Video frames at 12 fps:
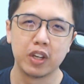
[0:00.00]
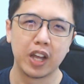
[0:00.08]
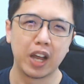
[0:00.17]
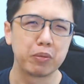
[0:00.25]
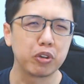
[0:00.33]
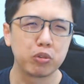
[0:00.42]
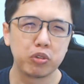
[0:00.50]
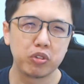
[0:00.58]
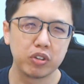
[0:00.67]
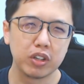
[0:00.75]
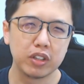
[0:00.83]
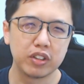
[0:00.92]
I'm not too
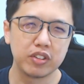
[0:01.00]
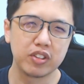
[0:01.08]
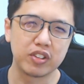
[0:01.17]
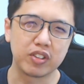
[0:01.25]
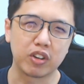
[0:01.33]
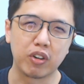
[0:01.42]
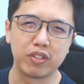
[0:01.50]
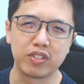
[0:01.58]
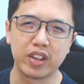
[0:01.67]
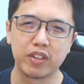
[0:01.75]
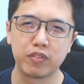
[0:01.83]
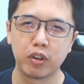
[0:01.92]
sure this is a
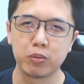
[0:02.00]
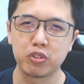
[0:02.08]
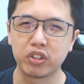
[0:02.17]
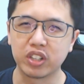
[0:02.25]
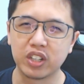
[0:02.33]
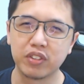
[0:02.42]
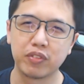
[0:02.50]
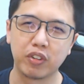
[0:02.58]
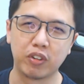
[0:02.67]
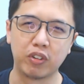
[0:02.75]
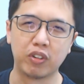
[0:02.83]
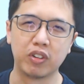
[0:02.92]
consent form strictly
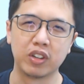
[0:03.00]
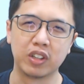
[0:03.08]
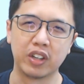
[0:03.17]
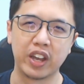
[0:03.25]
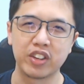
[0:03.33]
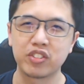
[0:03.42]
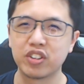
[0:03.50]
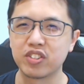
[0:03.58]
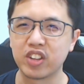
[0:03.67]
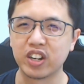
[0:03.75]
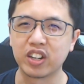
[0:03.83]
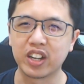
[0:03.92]
for
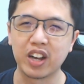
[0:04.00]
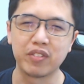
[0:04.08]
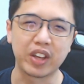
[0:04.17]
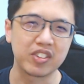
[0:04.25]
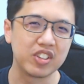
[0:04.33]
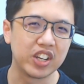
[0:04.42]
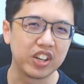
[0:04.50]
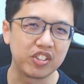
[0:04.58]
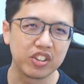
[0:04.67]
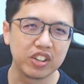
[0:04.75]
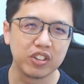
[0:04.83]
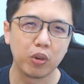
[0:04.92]
AstraZeneca
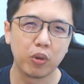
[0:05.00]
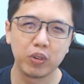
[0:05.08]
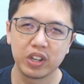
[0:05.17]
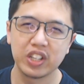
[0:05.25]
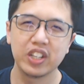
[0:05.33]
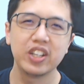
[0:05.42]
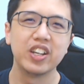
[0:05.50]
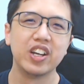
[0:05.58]
vaccination only,